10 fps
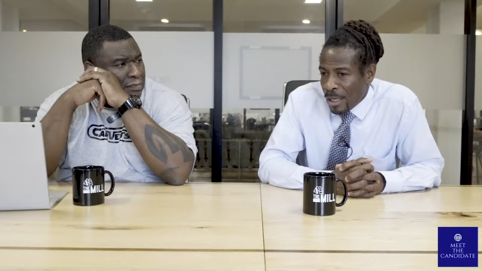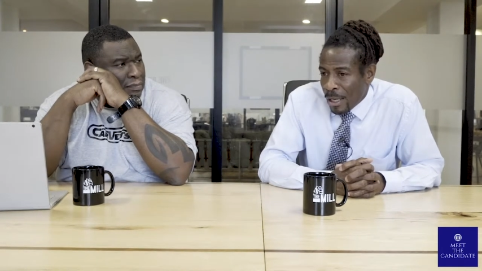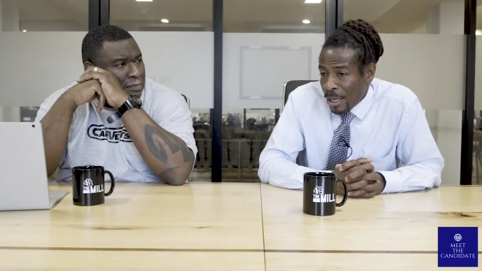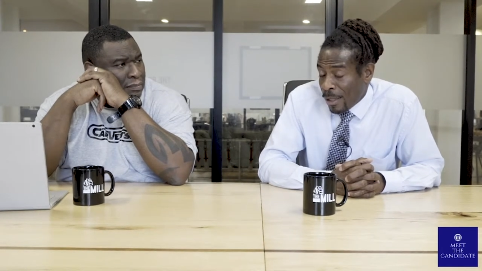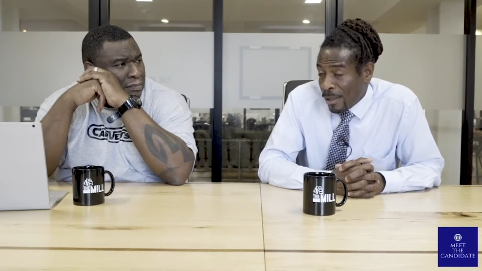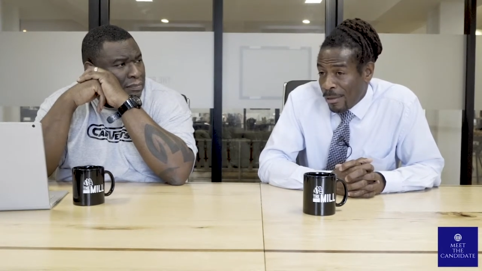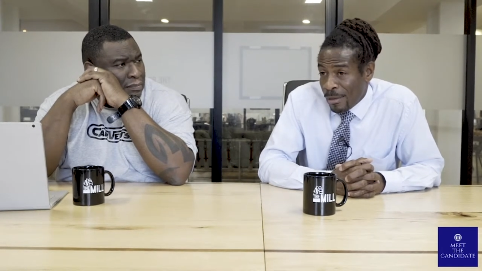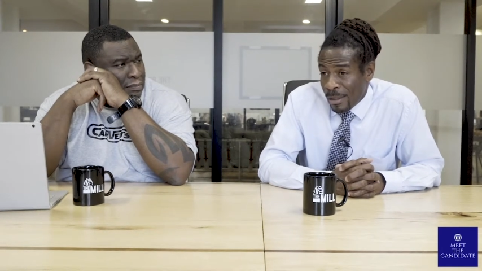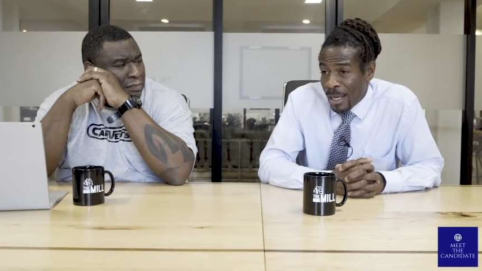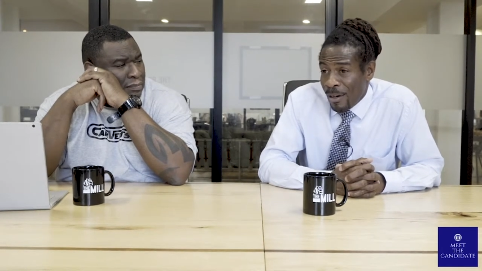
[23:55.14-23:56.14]
Speaker 1: I
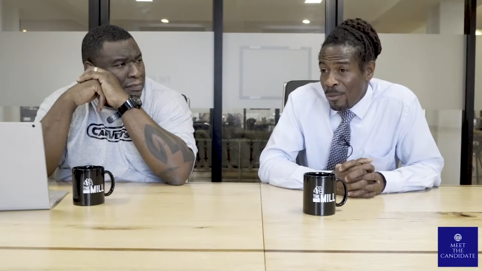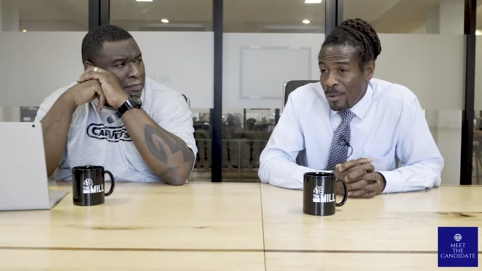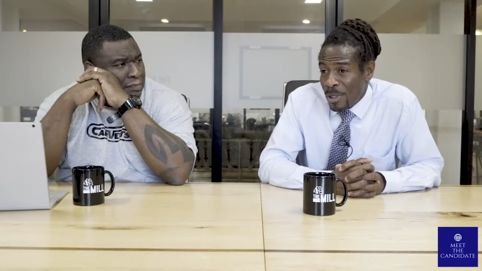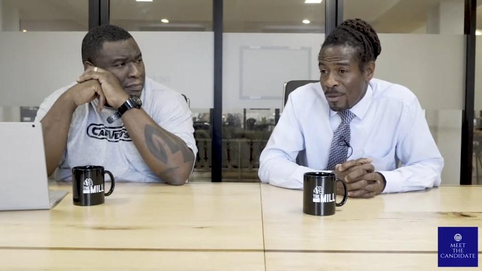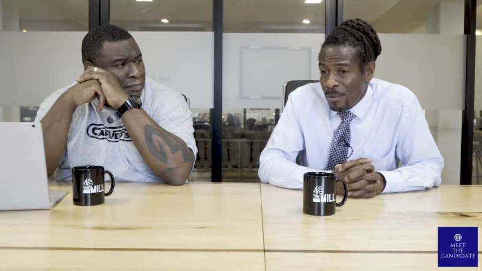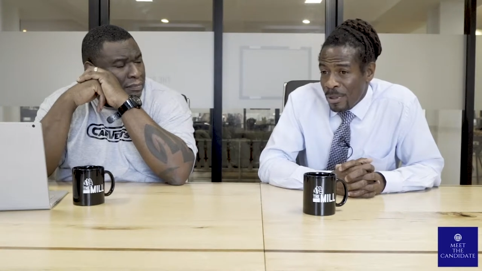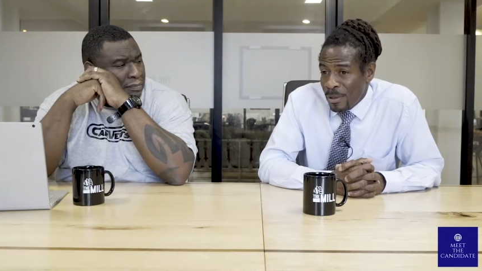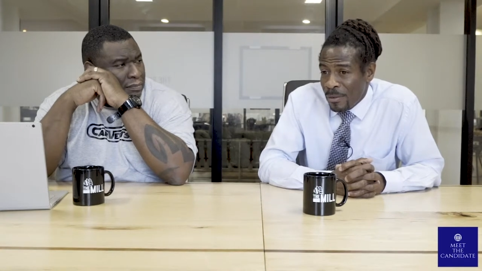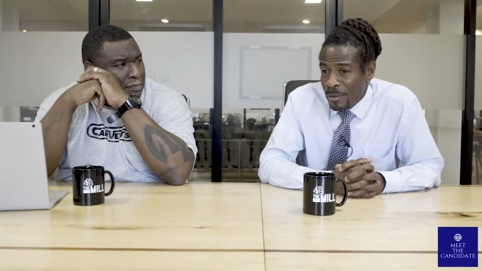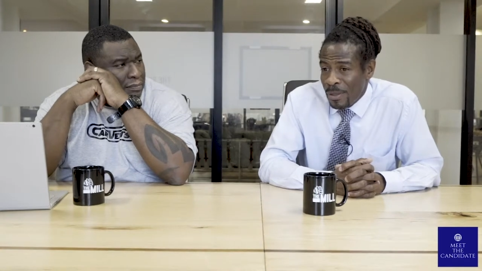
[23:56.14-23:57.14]
see how we've,
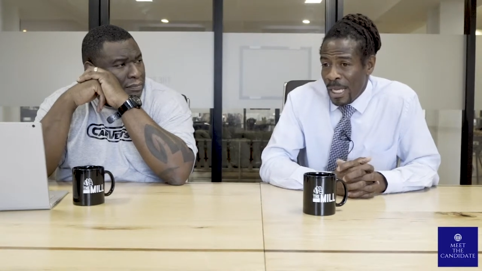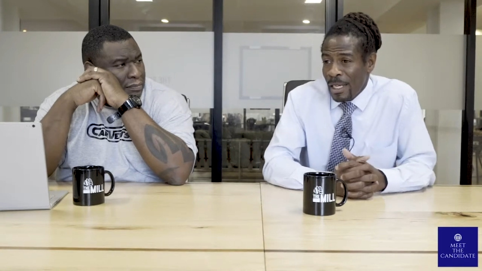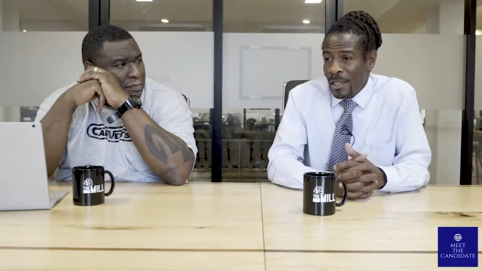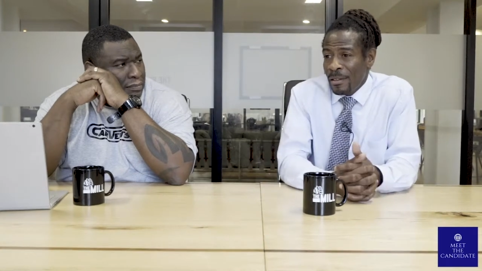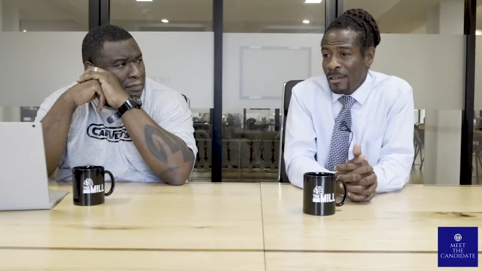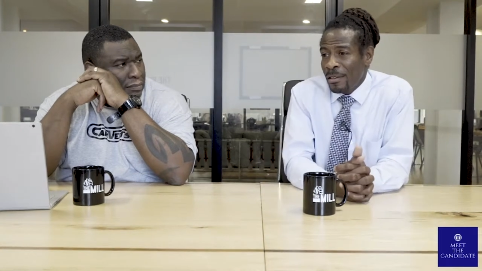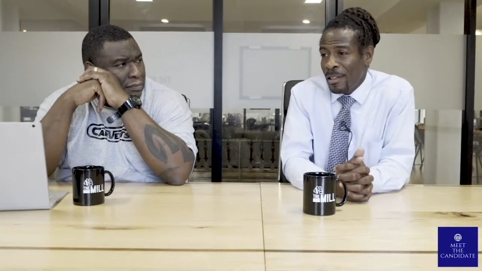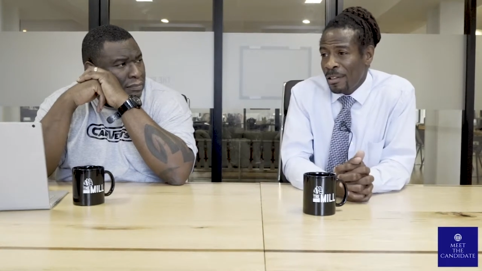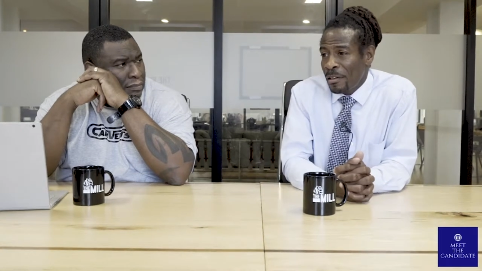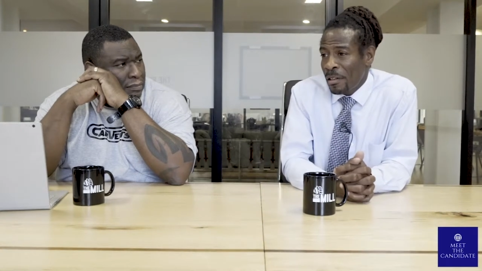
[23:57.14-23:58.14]
we've taken
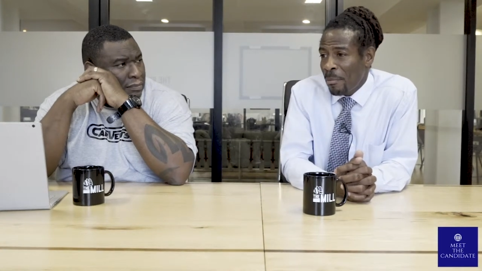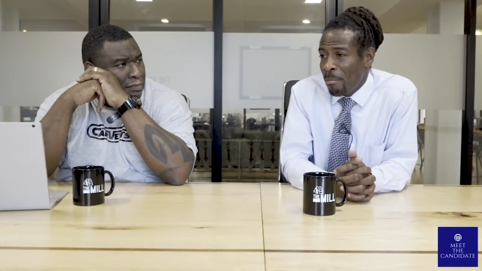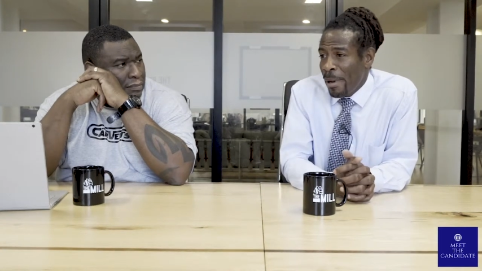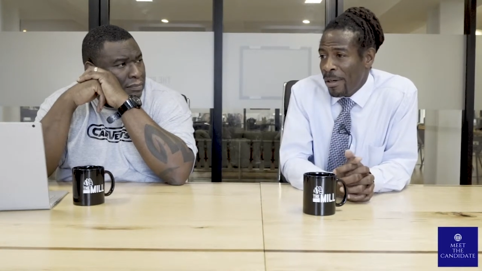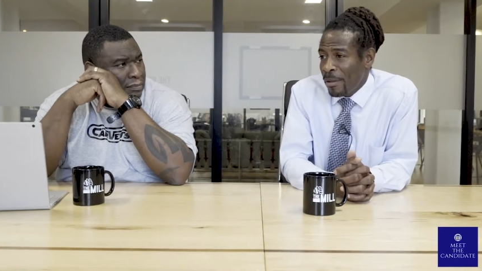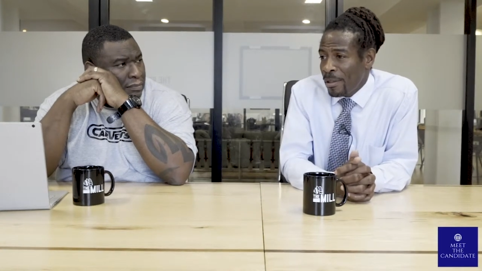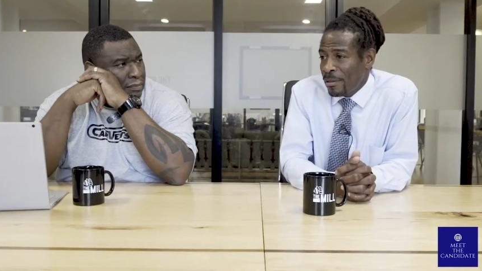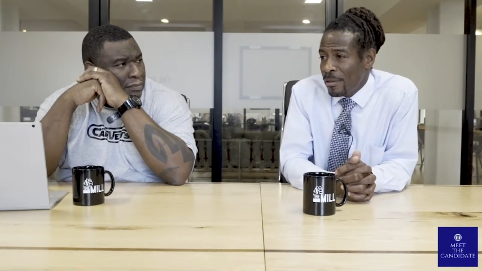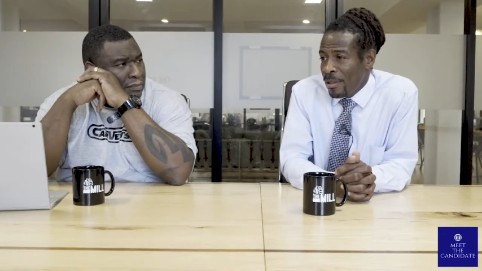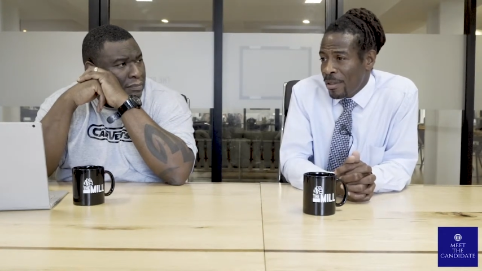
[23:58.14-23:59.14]
a, a
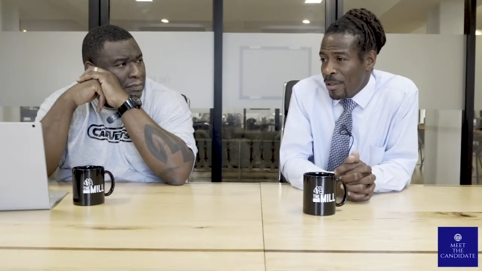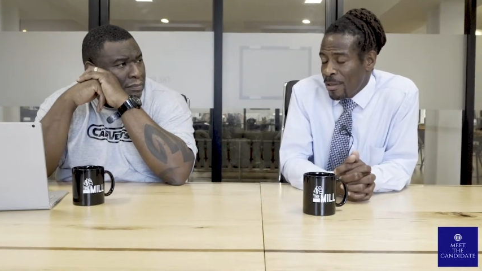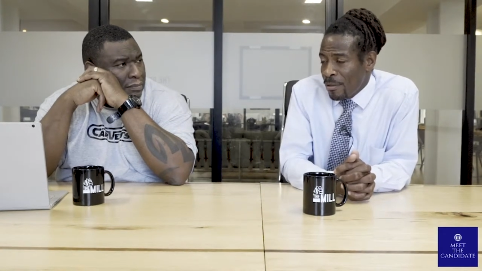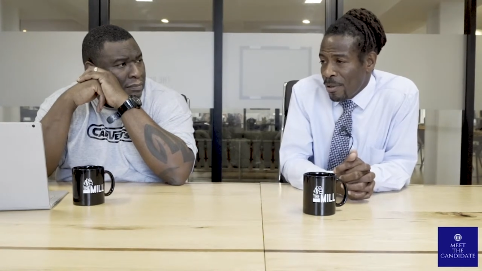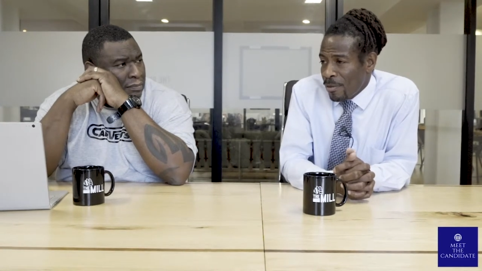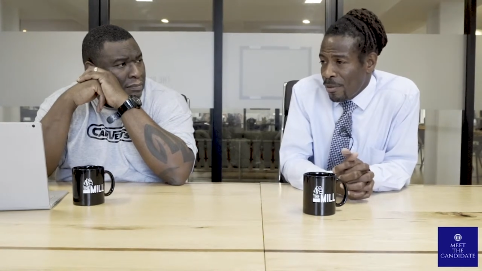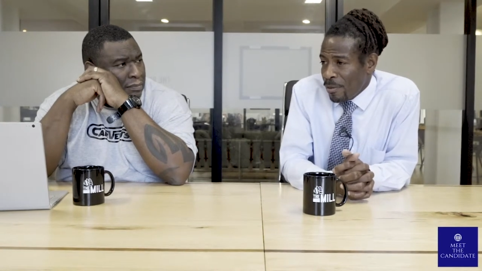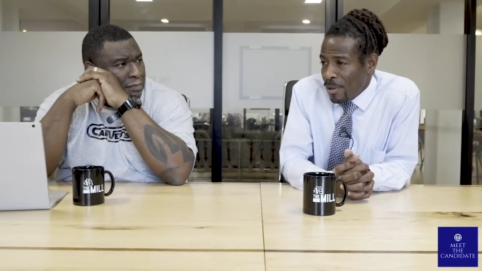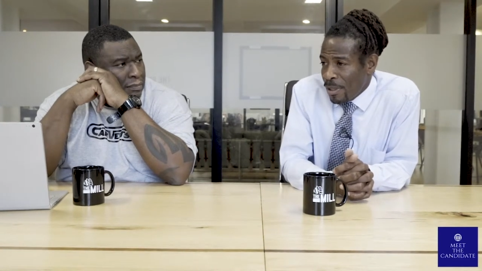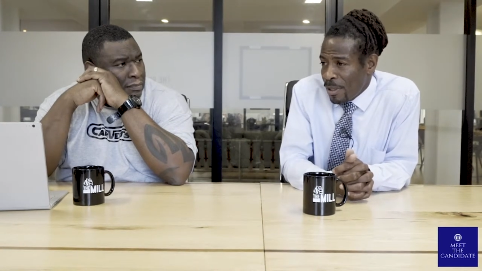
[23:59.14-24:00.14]
barren
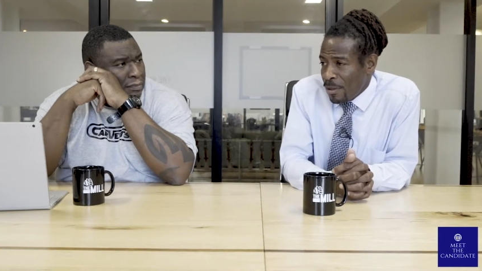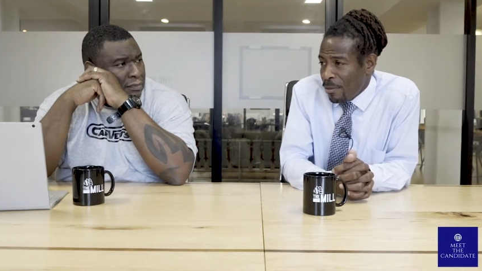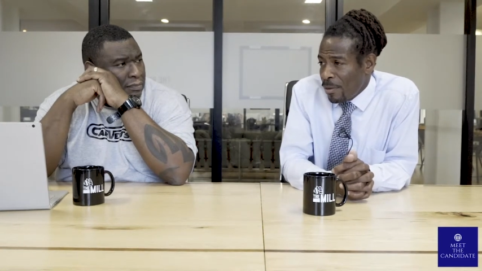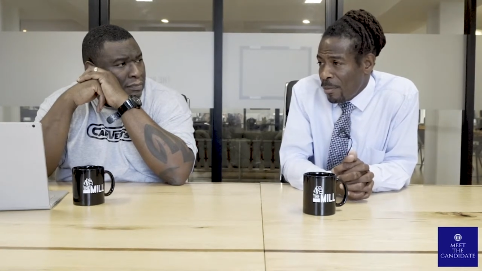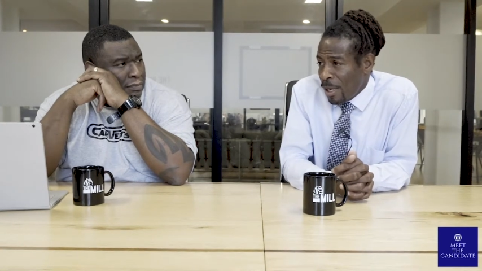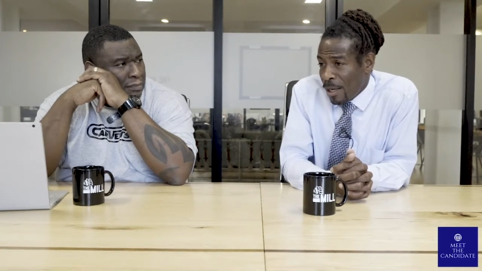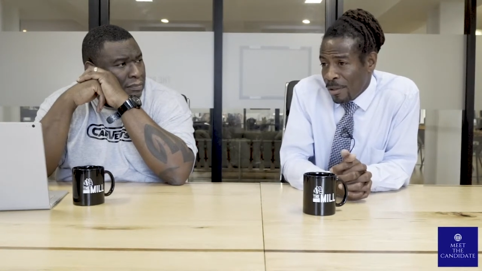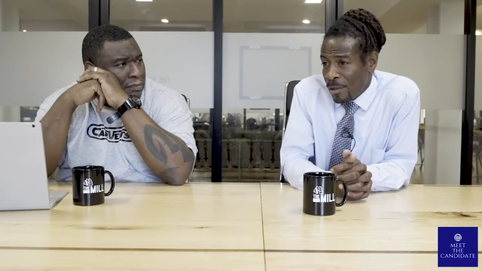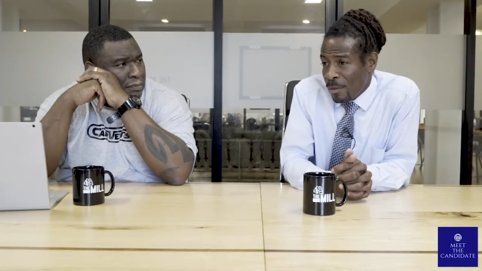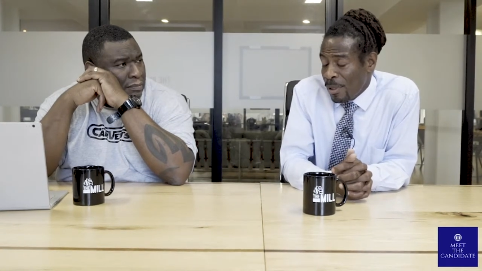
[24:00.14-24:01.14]
riverfront and over the
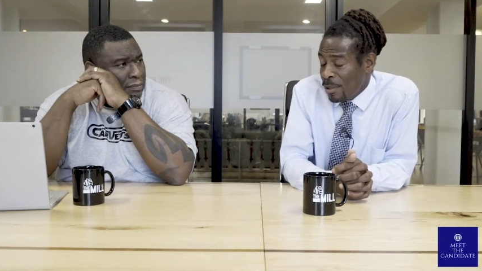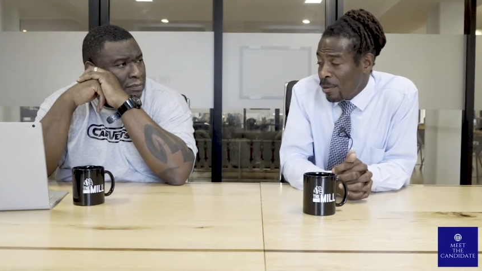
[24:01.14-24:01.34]
past twenty,